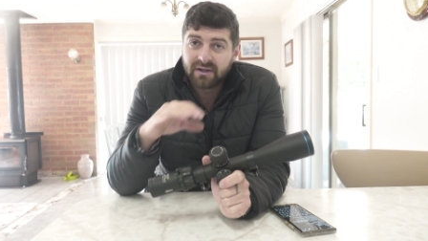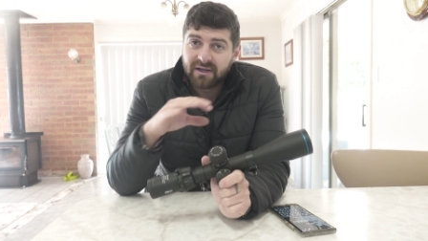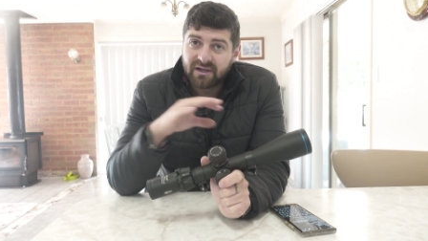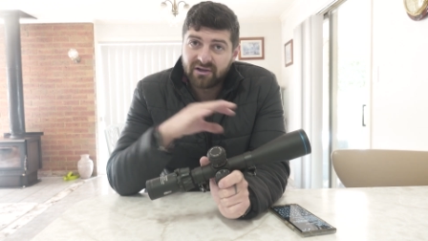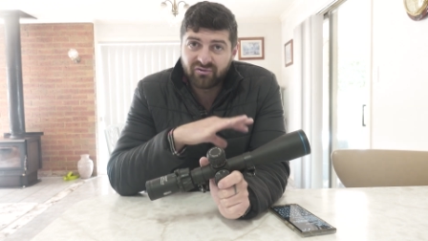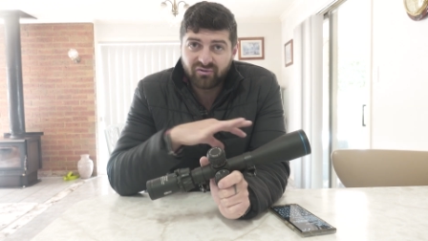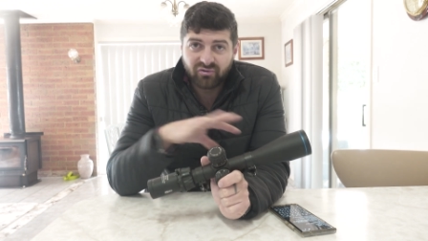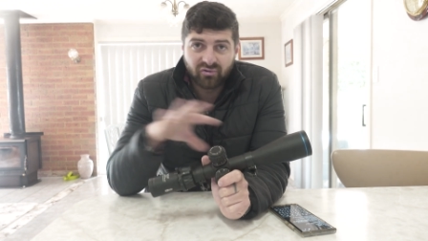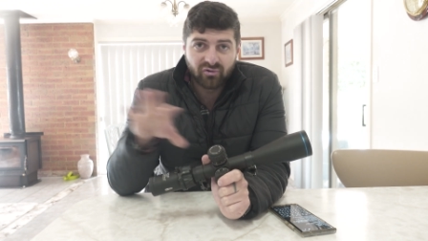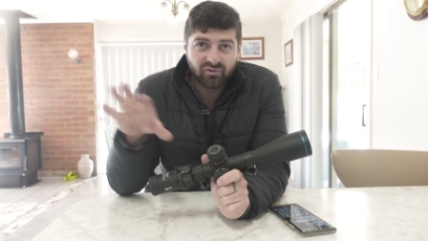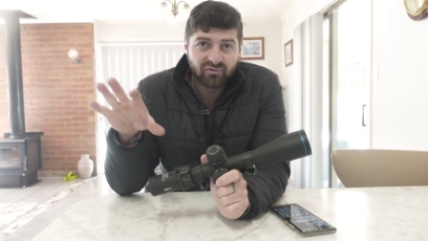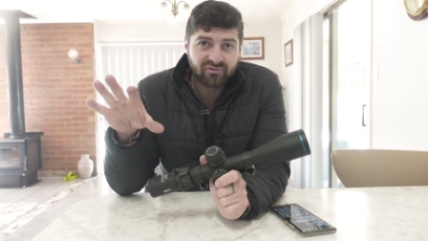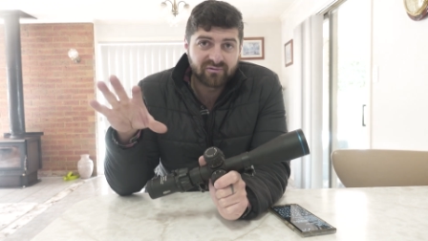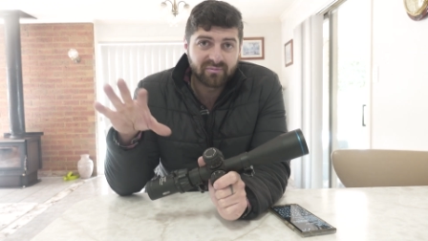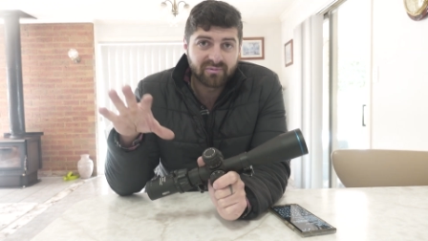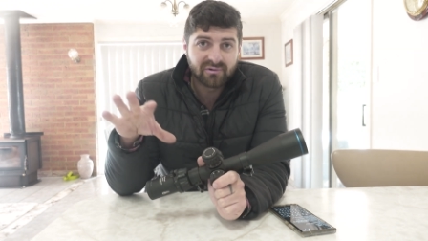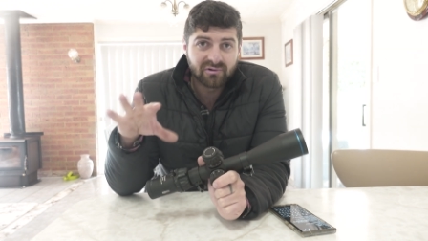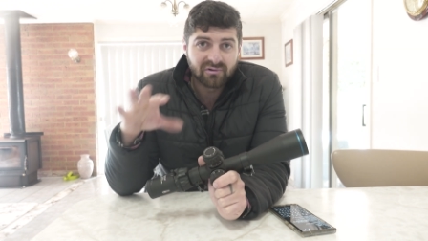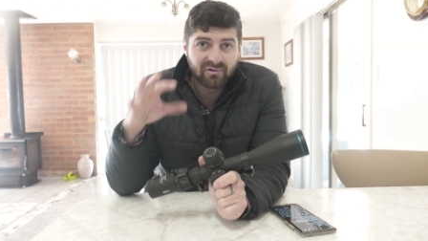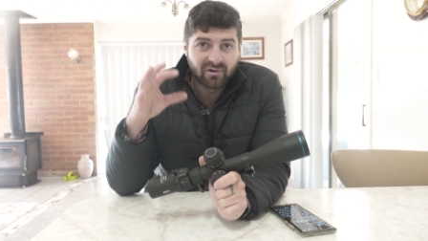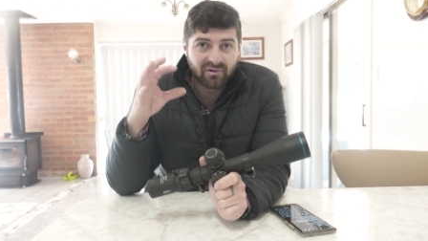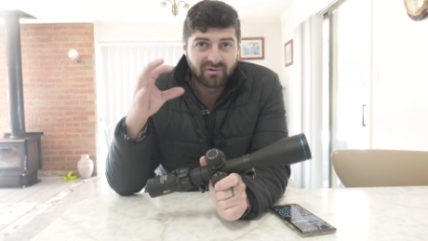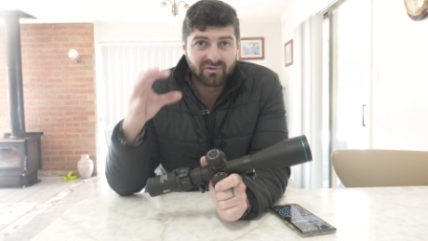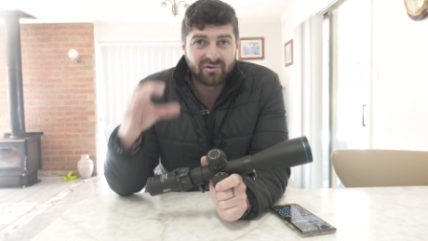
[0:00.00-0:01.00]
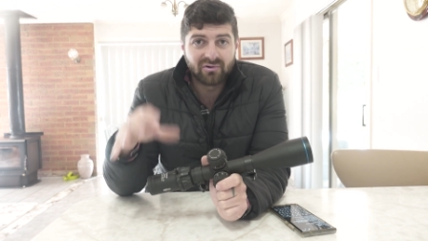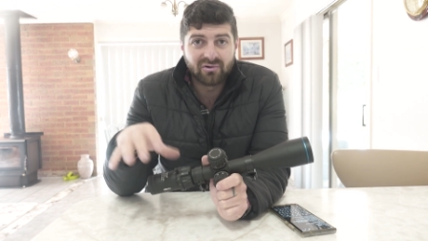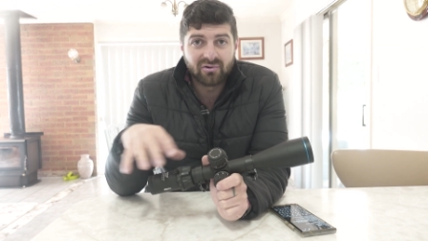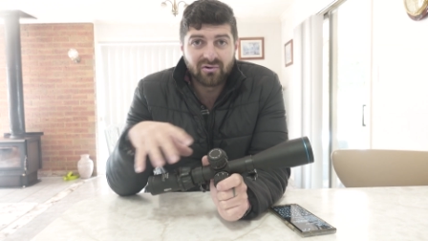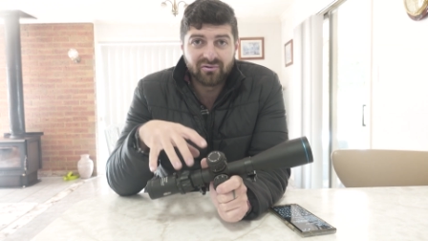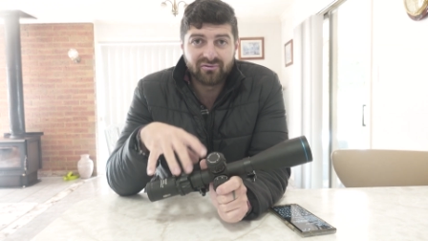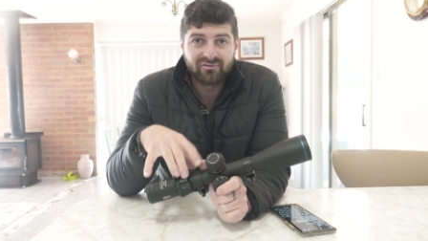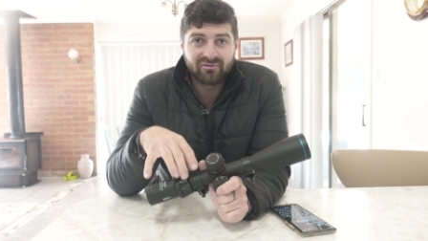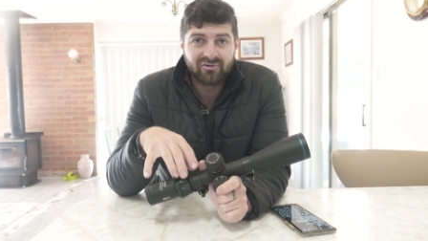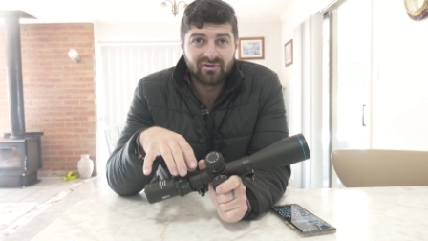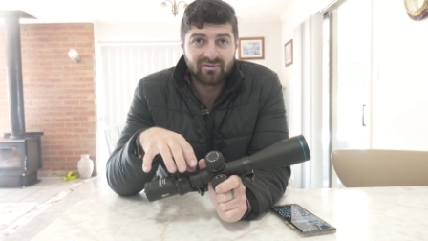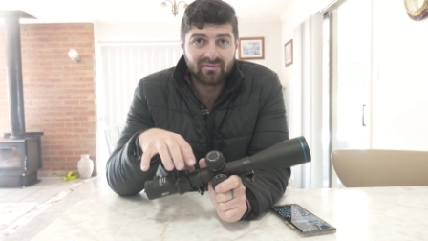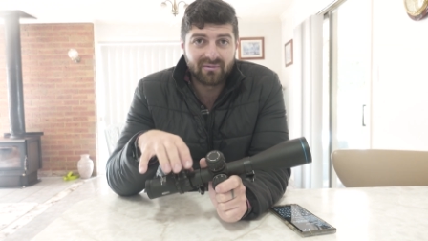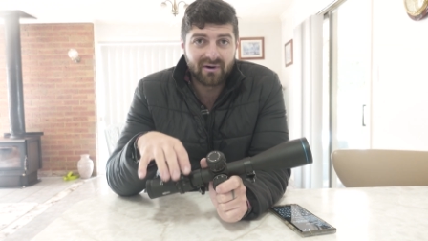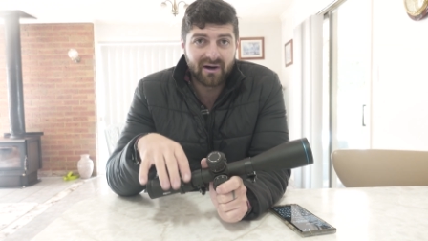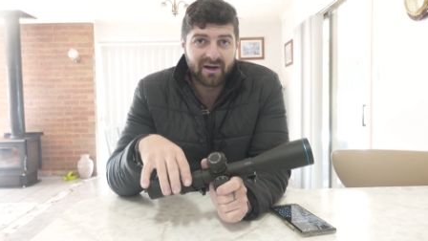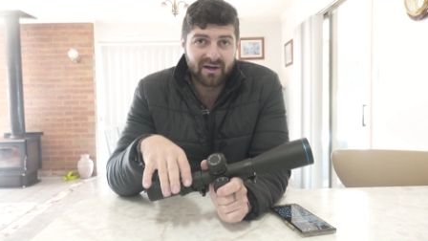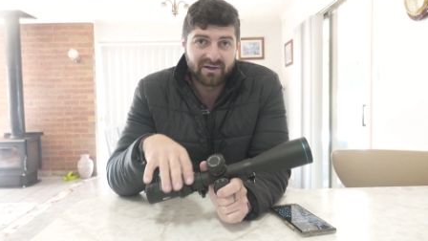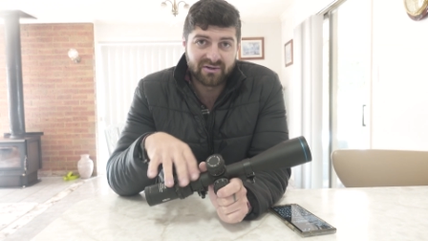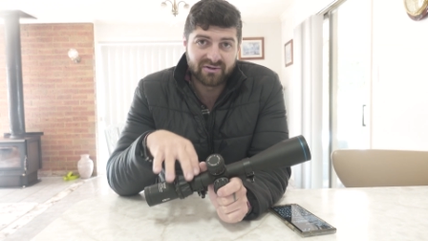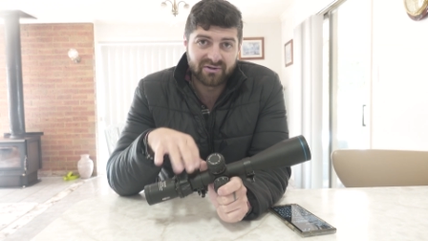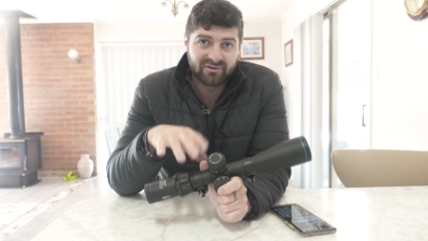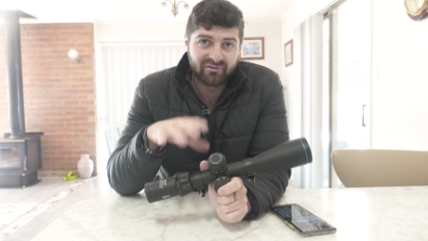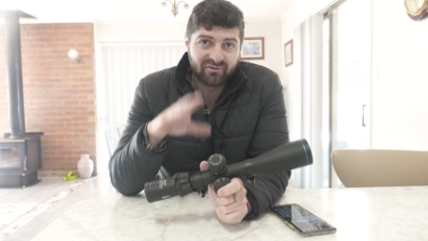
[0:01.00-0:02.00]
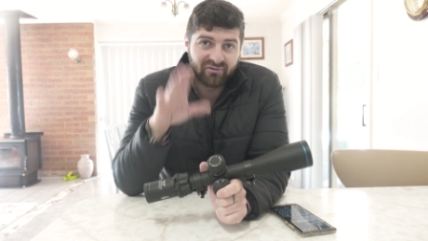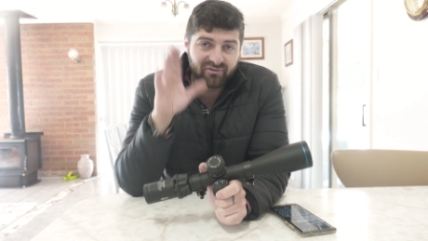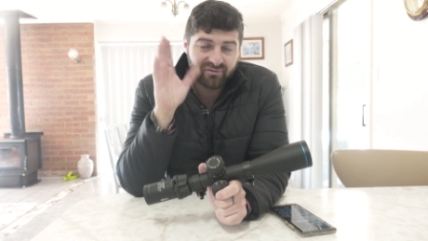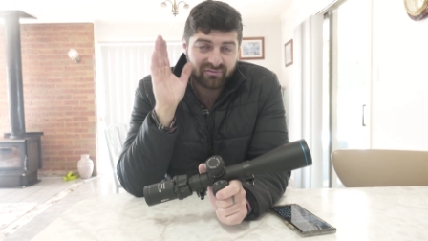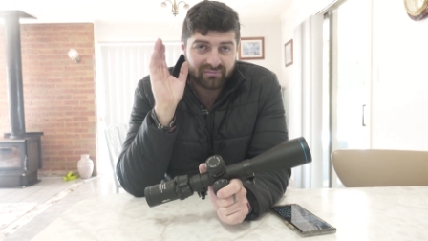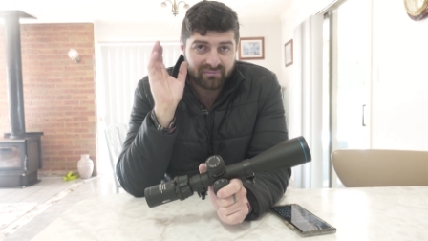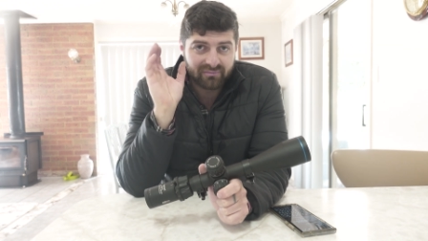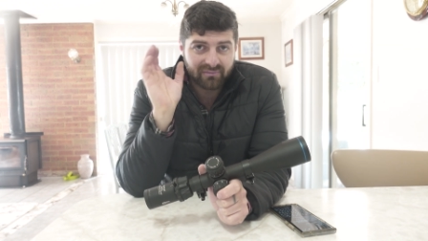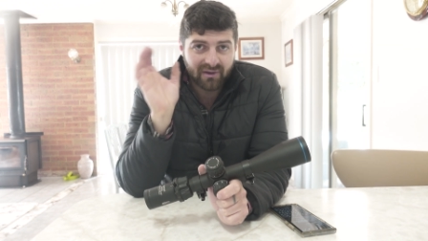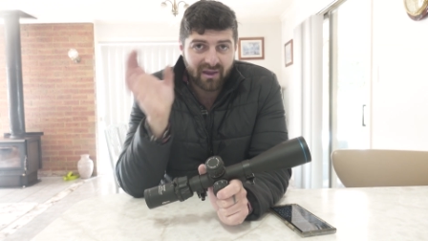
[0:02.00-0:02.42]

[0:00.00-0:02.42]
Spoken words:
is usable on all zoom ranges.